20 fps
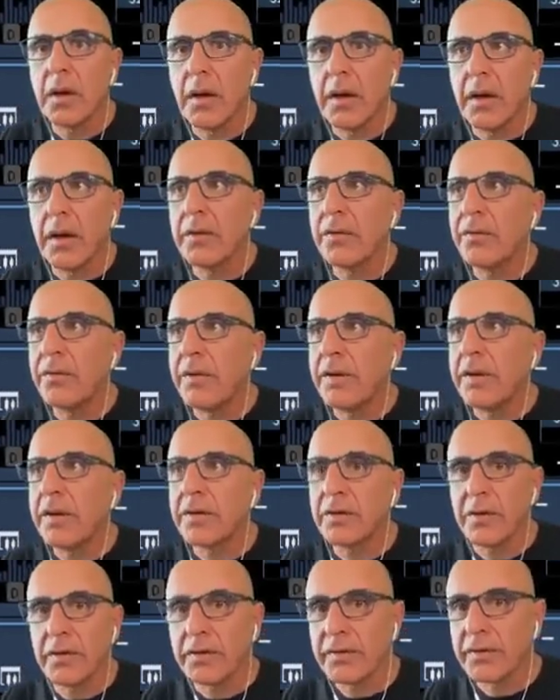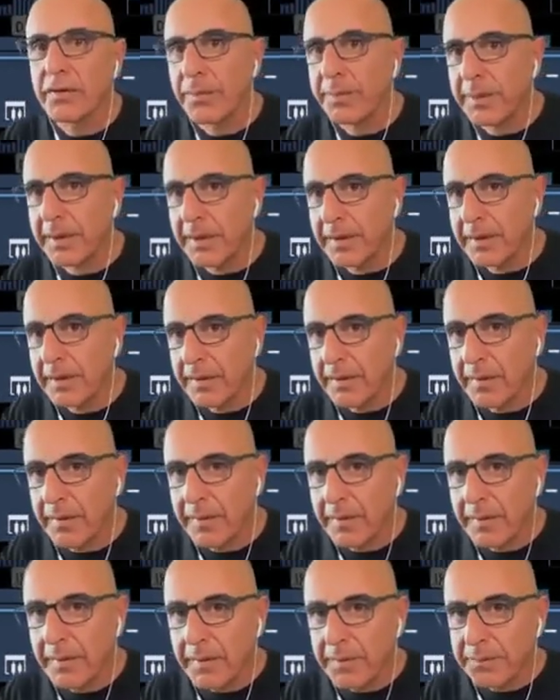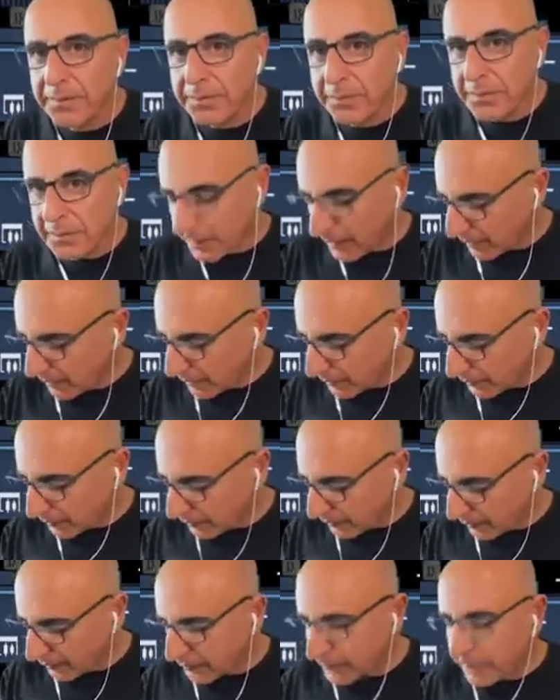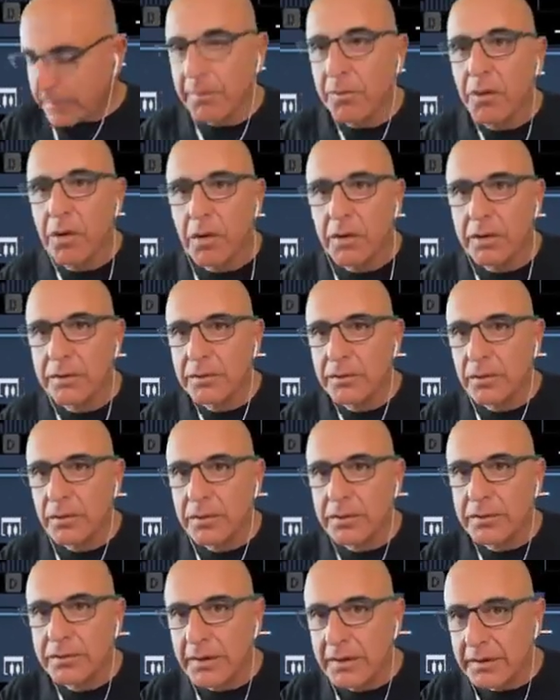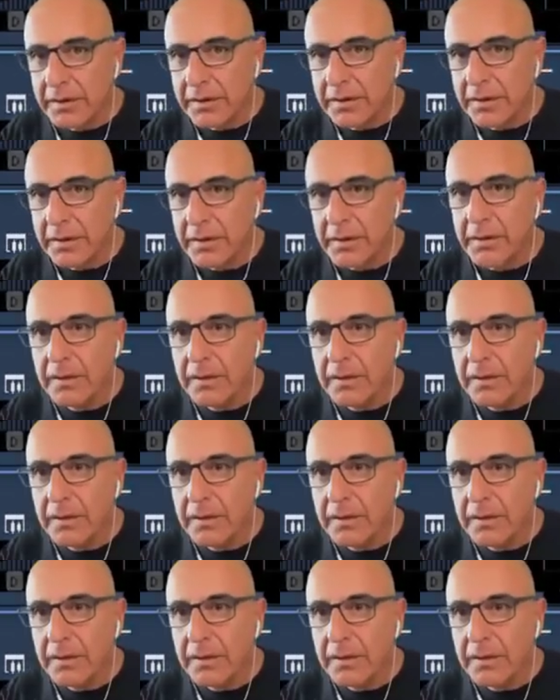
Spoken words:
Nvidia is not stopping. I gotta sell some more. It's too extended here.